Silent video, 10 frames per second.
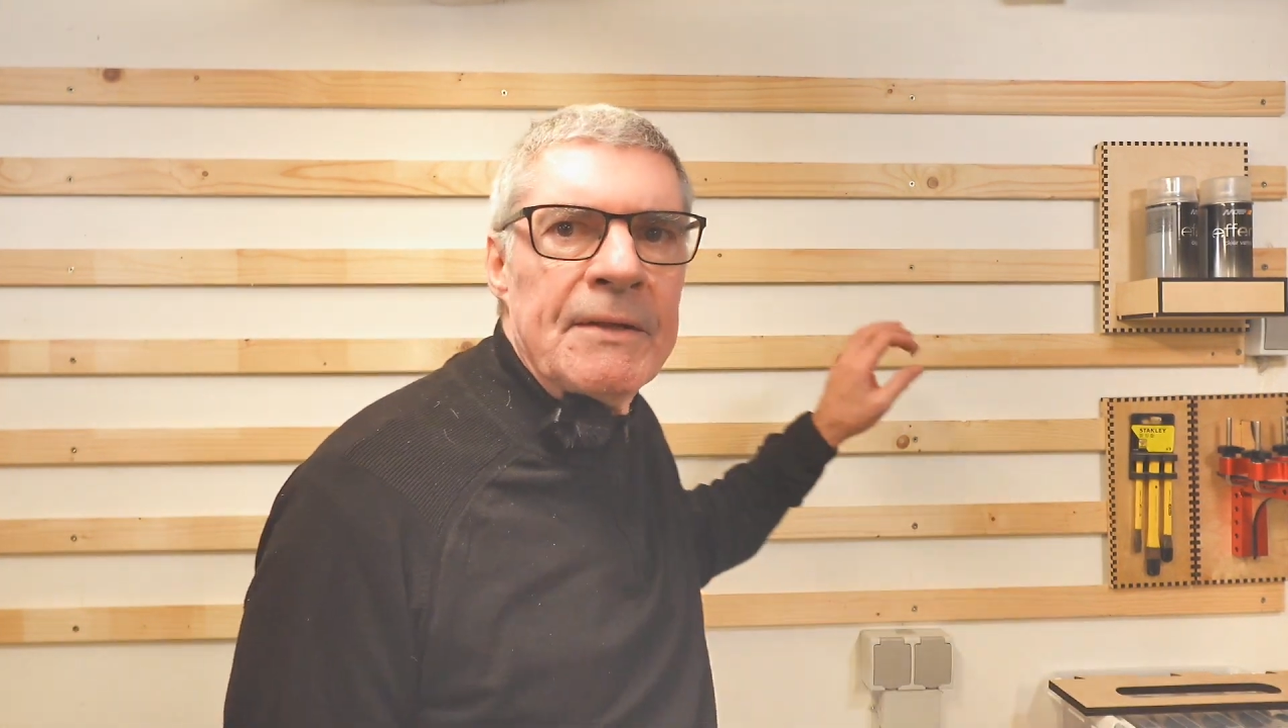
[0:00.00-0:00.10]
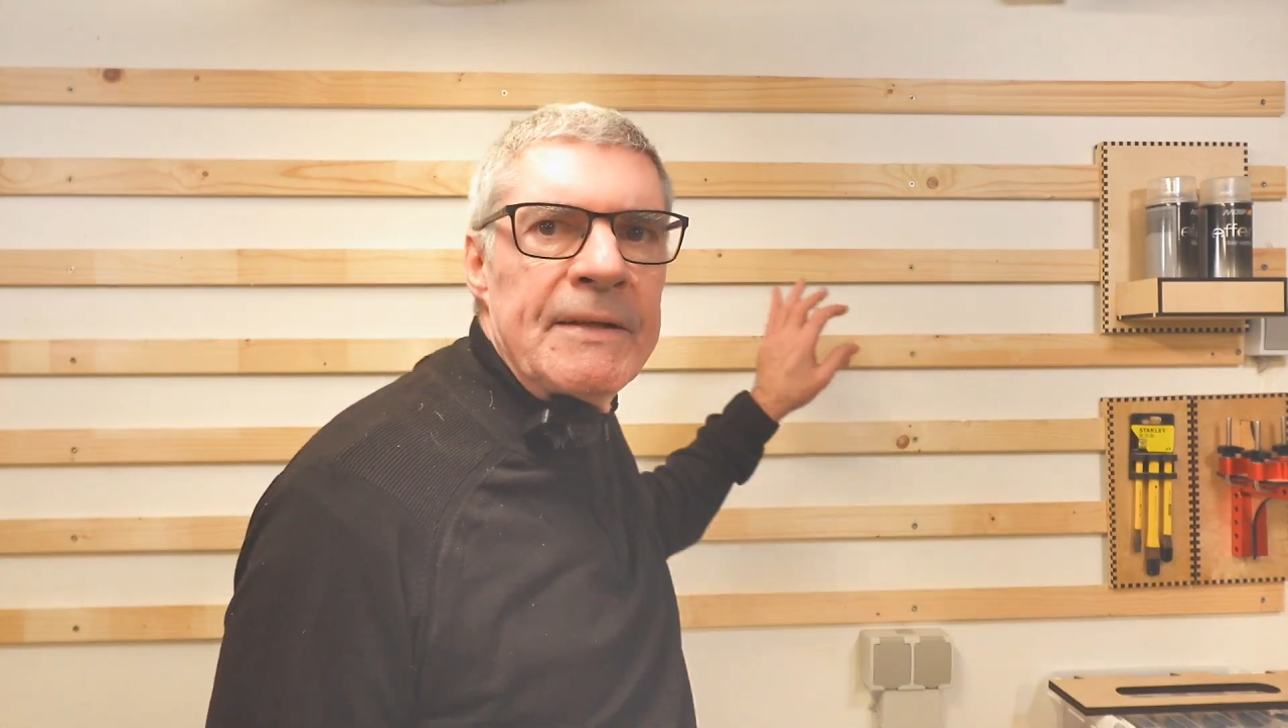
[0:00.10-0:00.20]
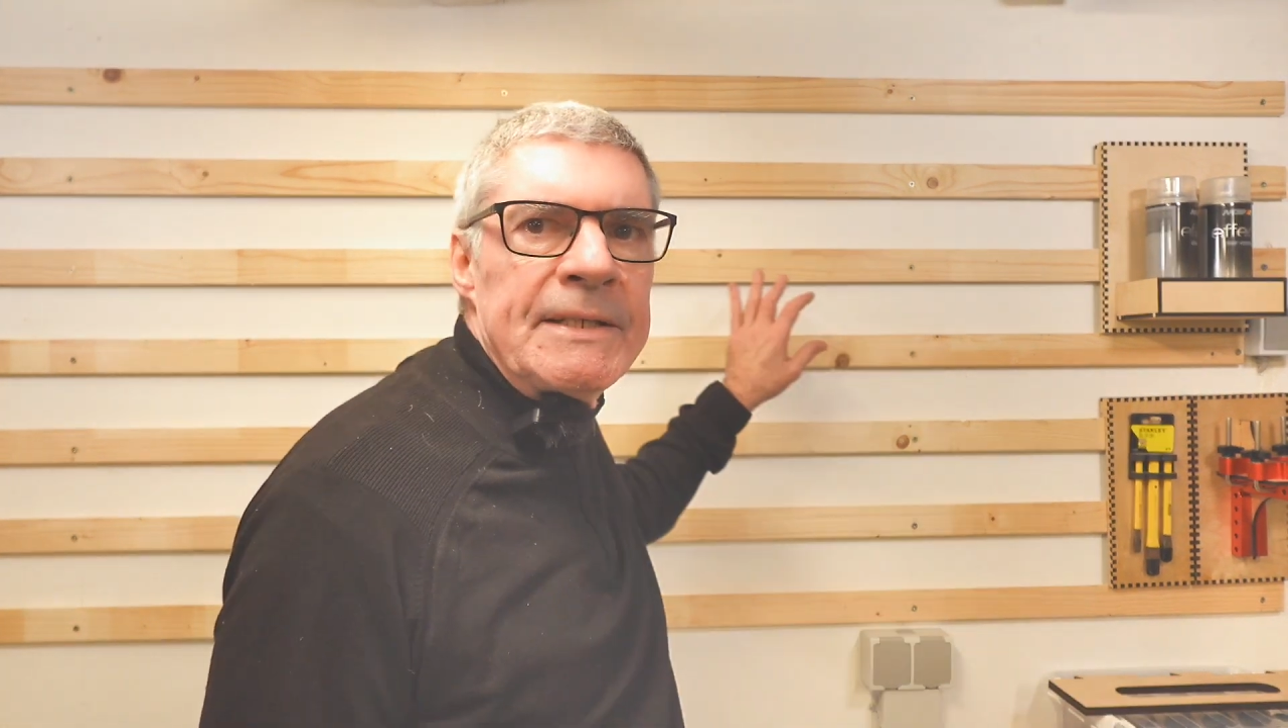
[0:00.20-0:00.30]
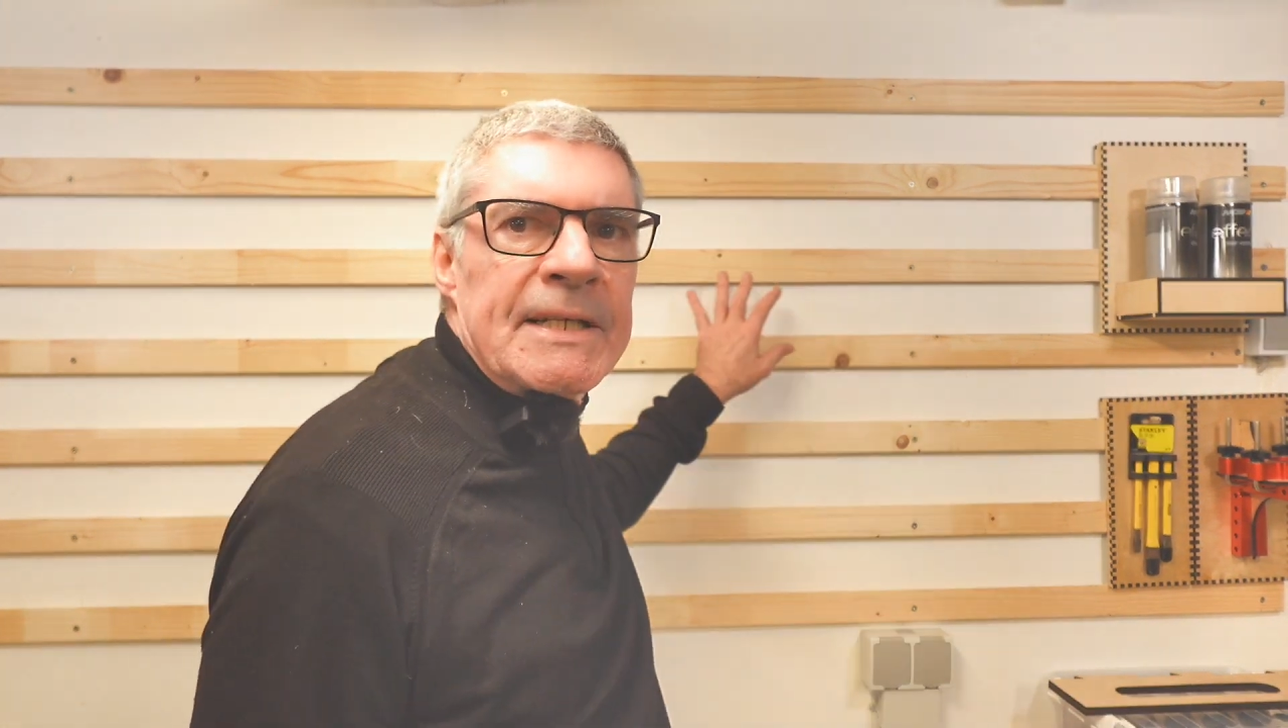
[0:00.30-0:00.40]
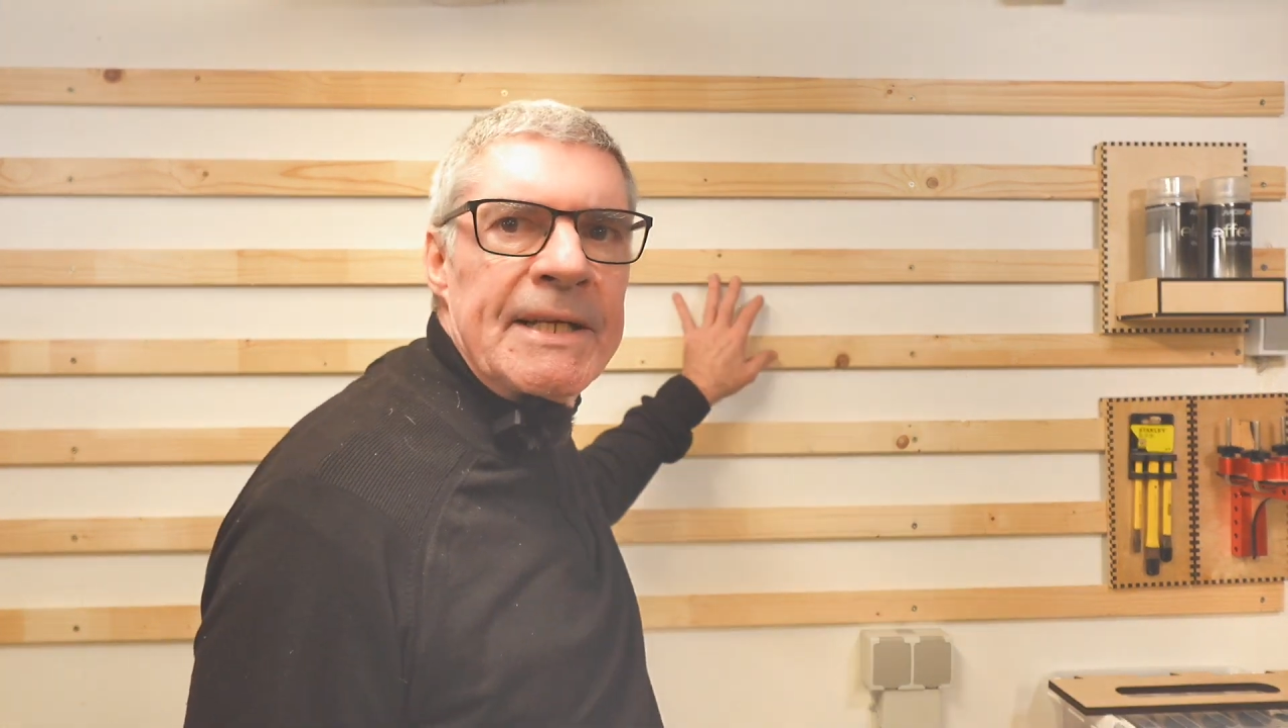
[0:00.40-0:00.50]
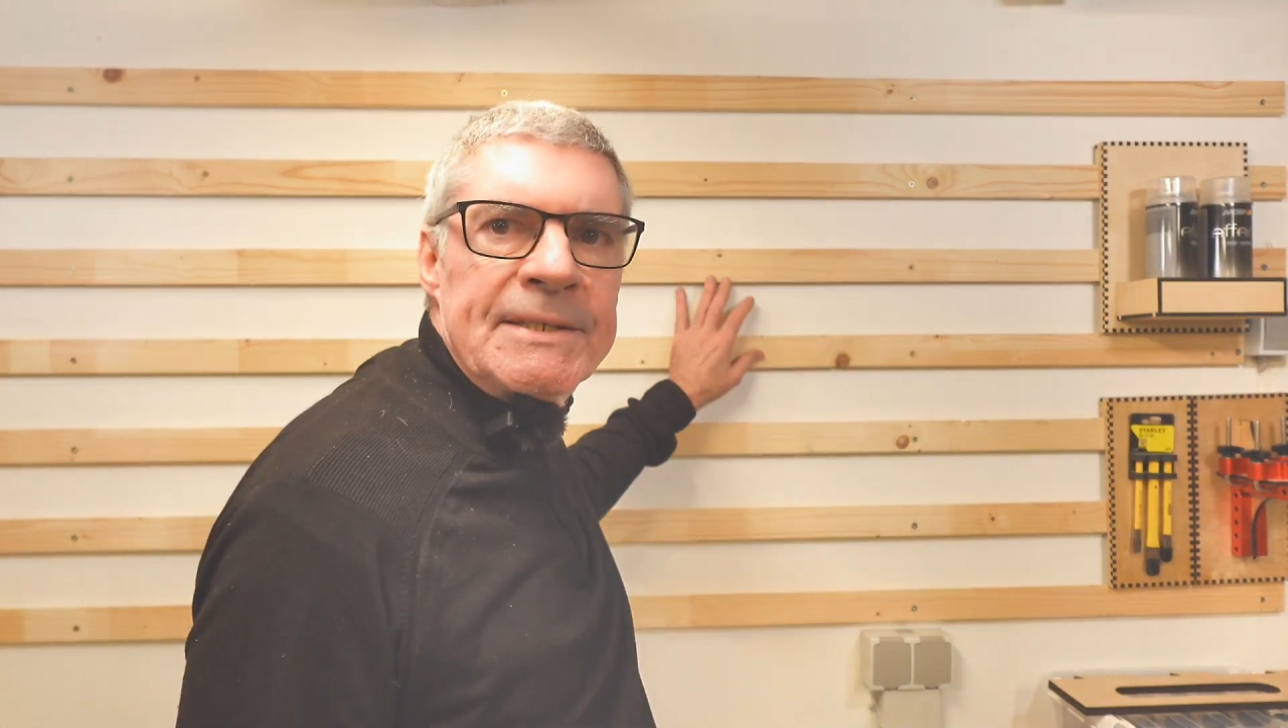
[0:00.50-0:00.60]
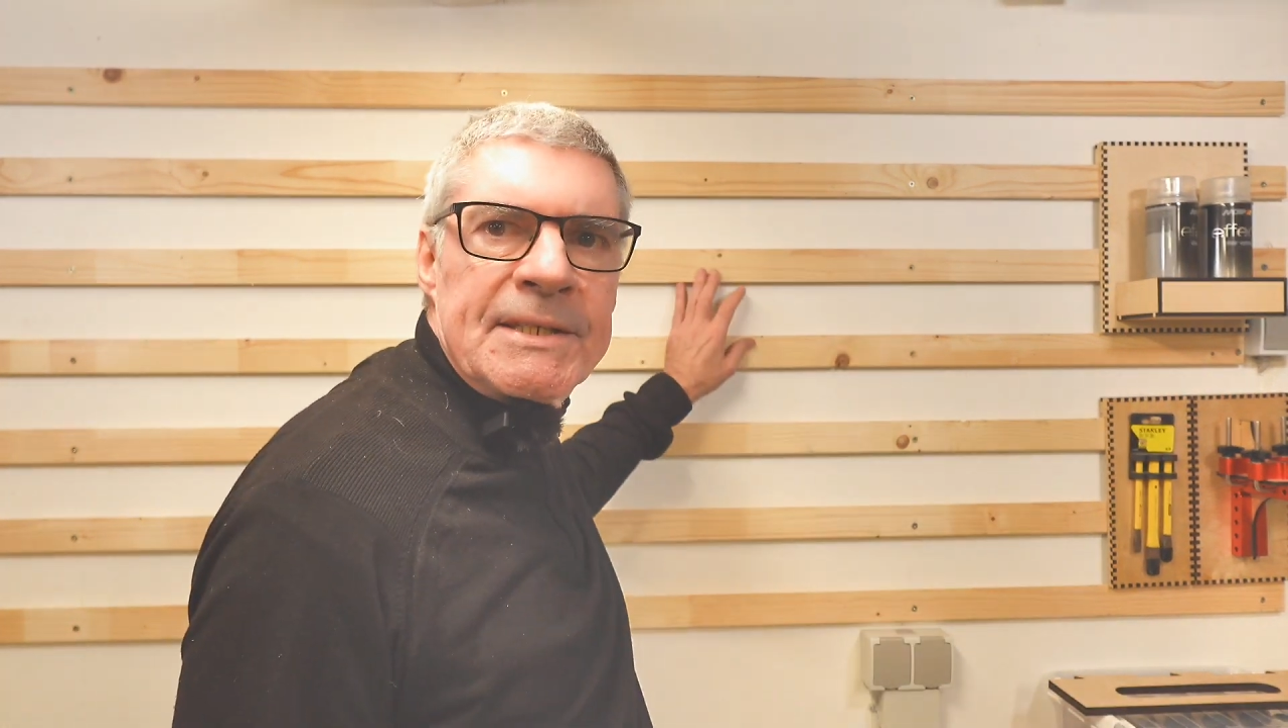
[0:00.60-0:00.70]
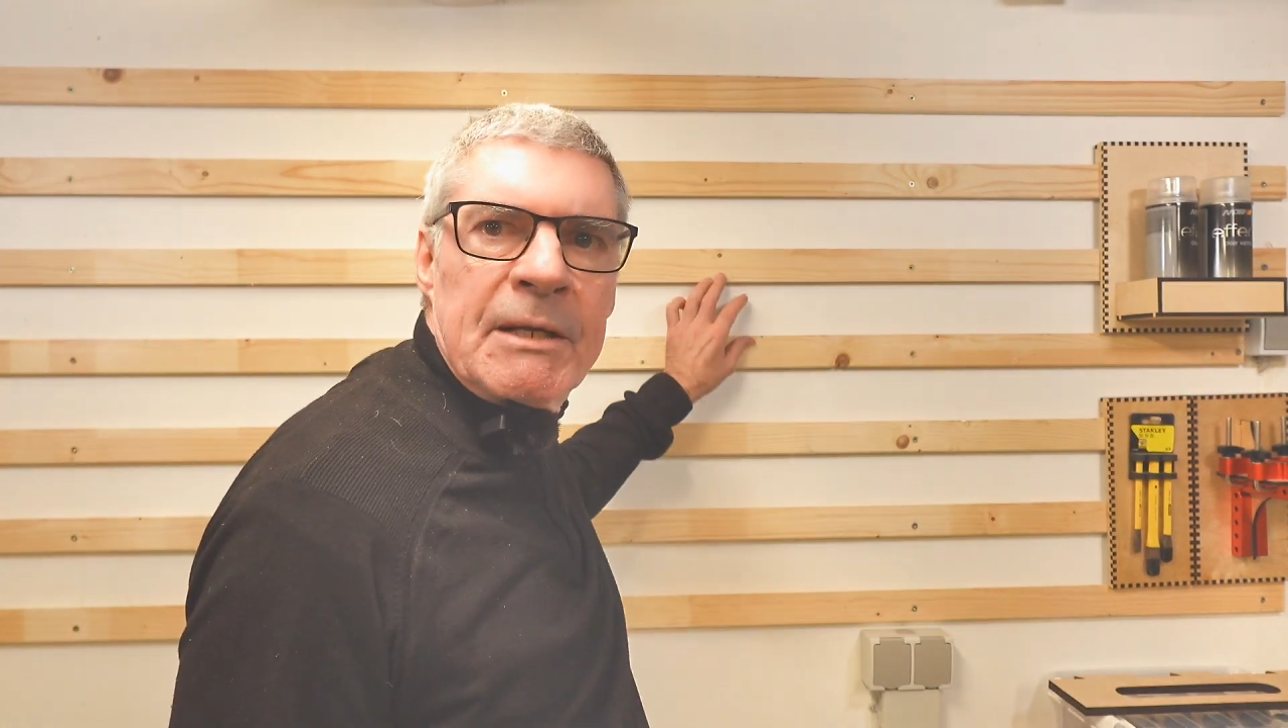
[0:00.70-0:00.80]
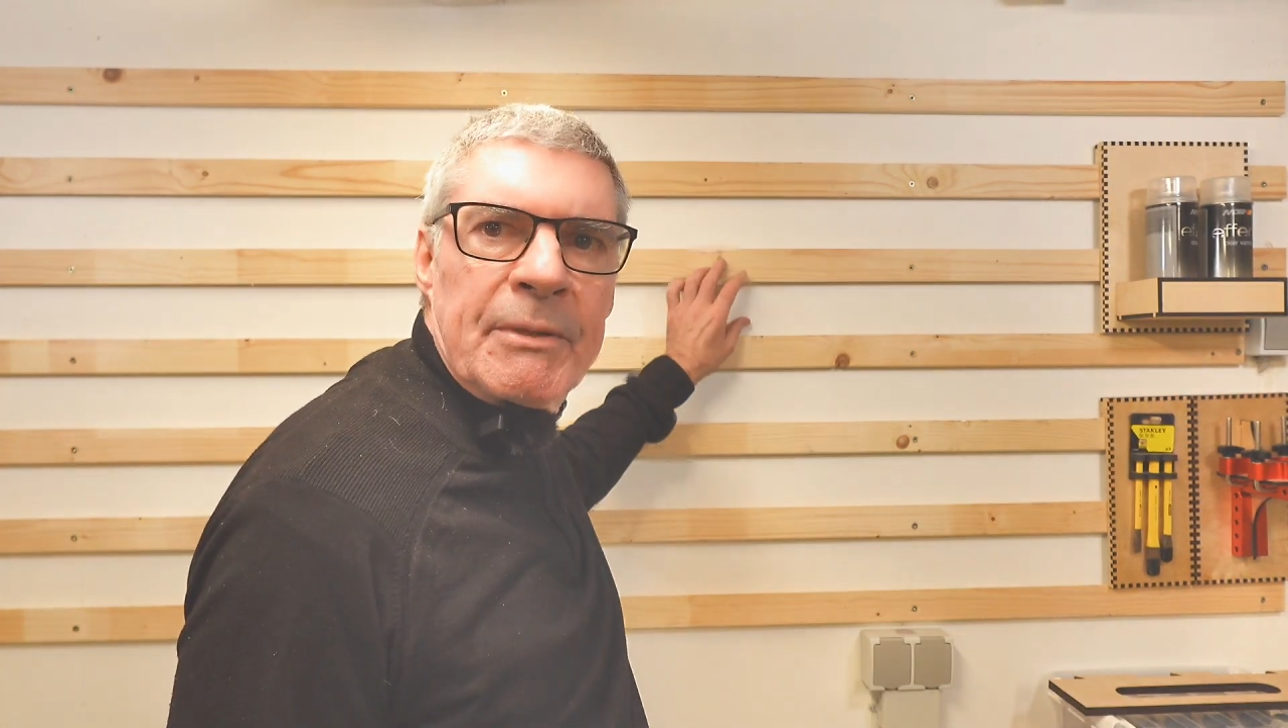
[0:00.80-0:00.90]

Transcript: these cleats here